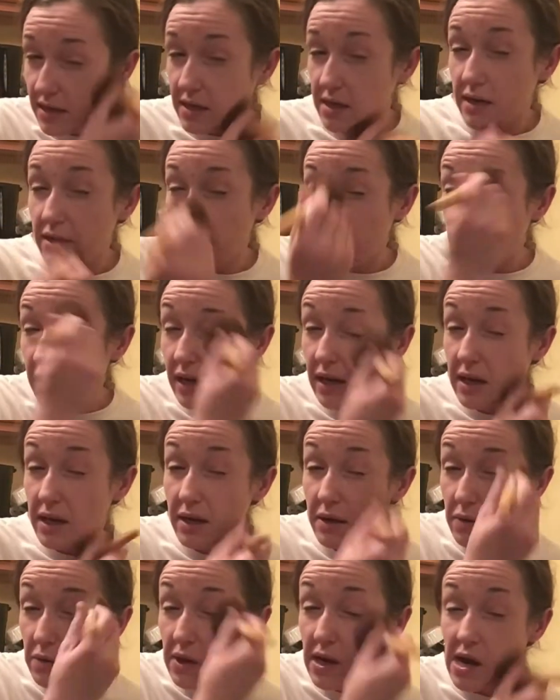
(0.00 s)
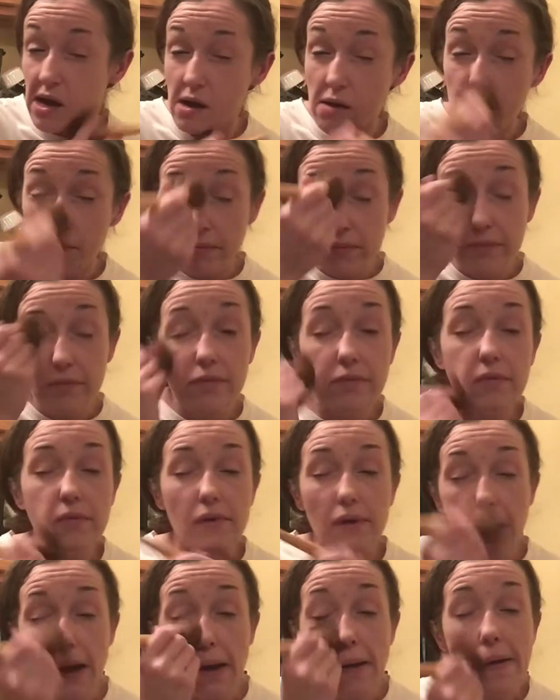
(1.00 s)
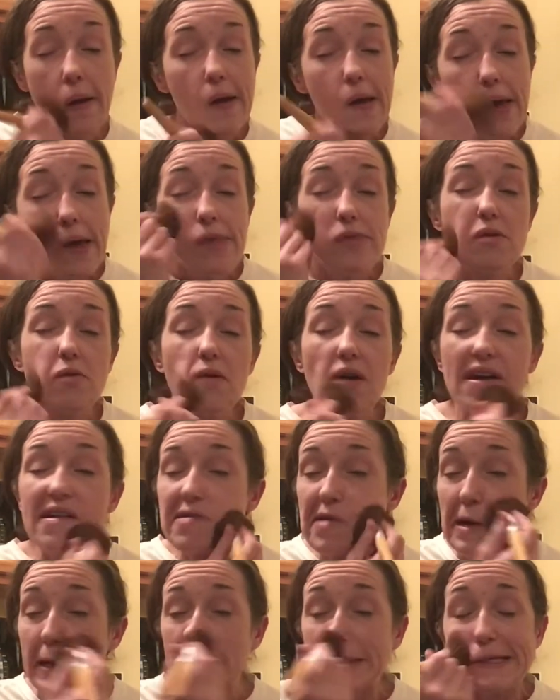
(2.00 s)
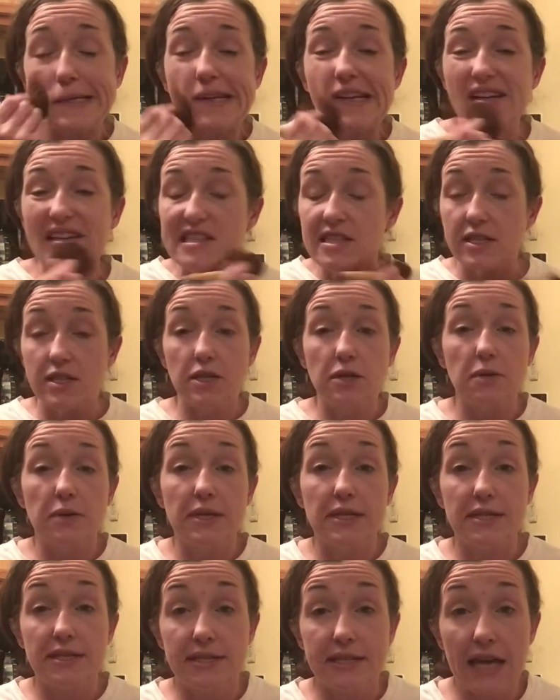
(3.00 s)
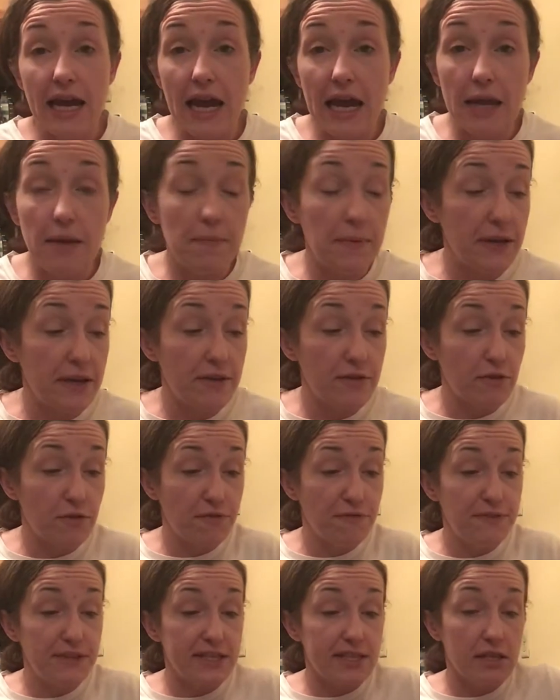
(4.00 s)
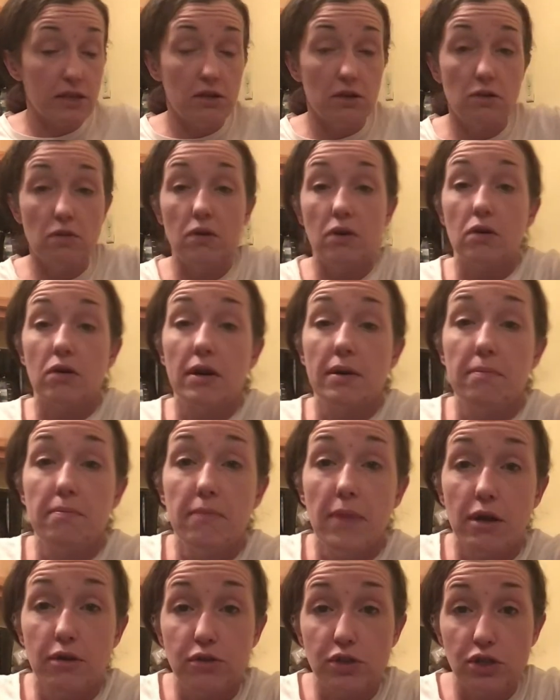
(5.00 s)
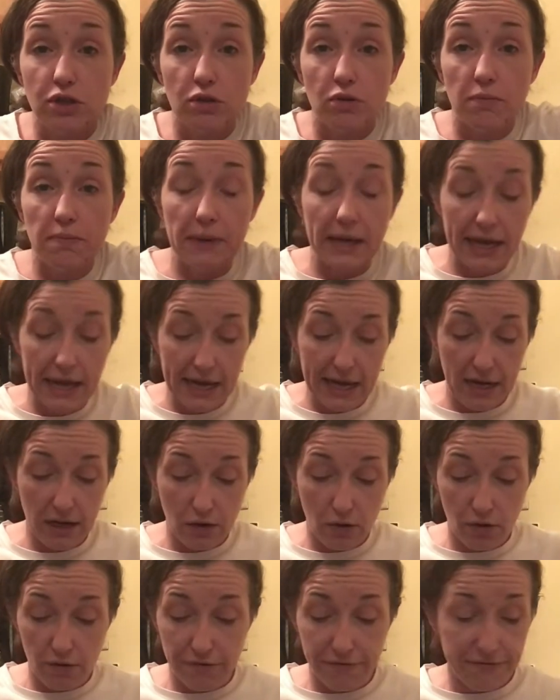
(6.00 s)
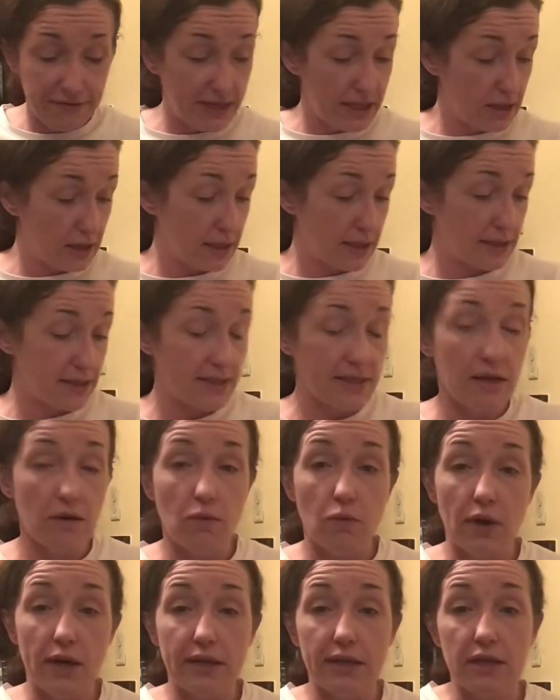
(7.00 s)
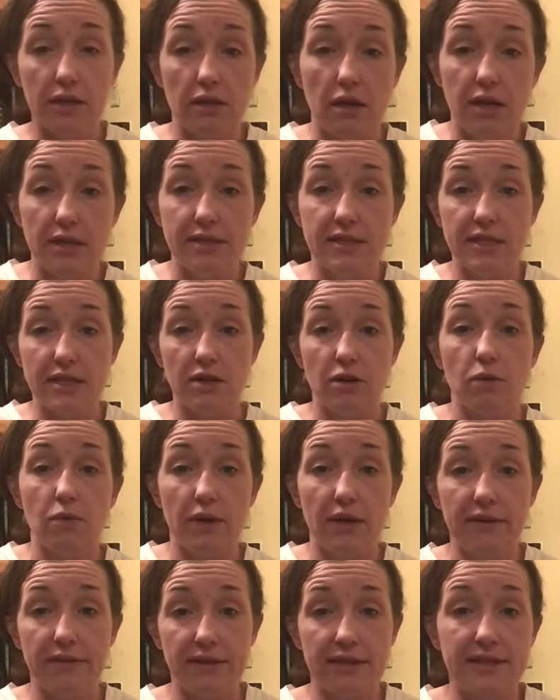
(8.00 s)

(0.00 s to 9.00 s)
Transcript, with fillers: Okay, well, yeah, the one reason is to escape either physical or emotional pain or feelings that one cannot deal with.